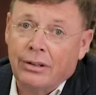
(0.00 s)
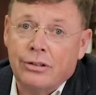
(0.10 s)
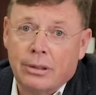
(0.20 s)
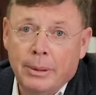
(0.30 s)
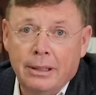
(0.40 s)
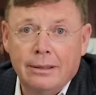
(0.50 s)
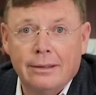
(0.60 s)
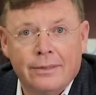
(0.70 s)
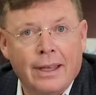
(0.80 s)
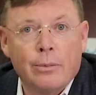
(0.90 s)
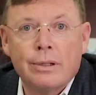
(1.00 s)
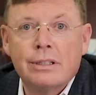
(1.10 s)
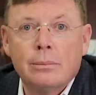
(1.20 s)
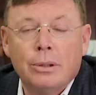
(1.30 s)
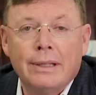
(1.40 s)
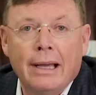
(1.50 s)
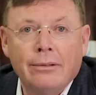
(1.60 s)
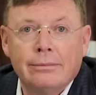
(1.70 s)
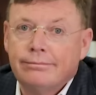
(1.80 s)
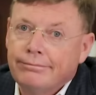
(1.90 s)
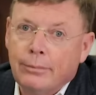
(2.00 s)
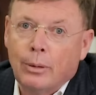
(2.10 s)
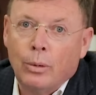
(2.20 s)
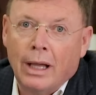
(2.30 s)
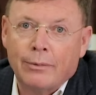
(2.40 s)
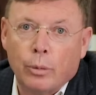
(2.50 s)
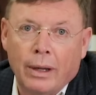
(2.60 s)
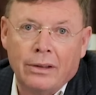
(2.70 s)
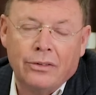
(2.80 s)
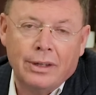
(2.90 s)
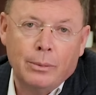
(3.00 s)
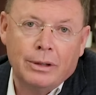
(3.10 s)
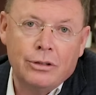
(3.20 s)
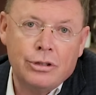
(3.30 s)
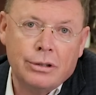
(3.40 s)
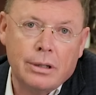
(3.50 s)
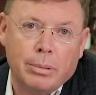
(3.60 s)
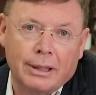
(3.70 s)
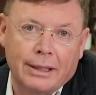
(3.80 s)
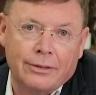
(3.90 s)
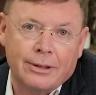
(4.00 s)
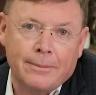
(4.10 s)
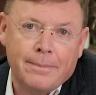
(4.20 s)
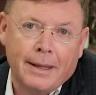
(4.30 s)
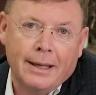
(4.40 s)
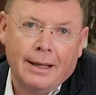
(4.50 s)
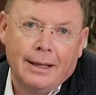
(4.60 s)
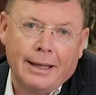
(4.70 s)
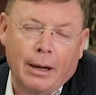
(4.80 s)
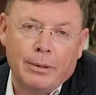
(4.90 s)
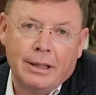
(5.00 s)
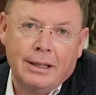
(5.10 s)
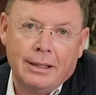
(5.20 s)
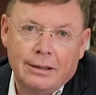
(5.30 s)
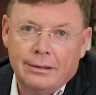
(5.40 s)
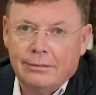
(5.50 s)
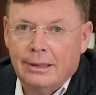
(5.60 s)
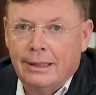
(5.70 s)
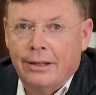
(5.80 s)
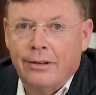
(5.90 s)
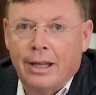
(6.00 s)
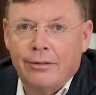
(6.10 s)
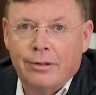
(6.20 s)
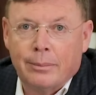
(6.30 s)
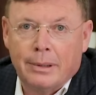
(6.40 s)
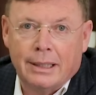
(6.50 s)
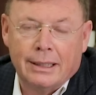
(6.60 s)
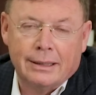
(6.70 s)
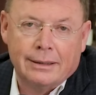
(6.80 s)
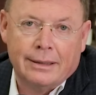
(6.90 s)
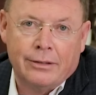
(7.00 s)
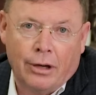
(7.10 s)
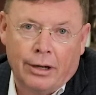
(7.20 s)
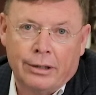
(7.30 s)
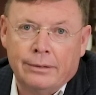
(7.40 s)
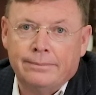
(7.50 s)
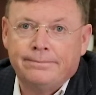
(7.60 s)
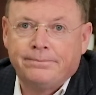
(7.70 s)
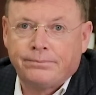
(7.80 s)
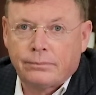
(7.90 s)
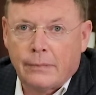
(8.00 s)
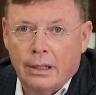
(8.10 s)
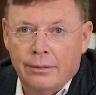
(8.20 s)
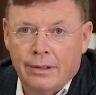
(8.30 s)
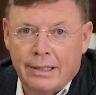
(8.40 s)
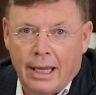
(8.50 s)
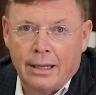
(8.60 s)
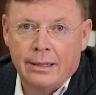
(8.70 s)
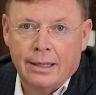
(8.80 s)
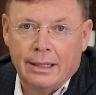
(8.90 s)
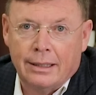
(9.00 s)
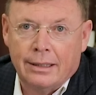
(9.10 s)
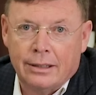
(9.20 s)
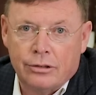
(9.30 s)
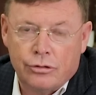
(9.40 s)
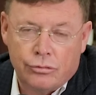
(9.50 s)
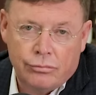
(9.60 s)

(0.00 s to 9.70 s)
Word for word: undetermined, is that reasonable doubt? We'll have to wait and see what the jury believes. Now, we did hear the other day from the daughter of Tad and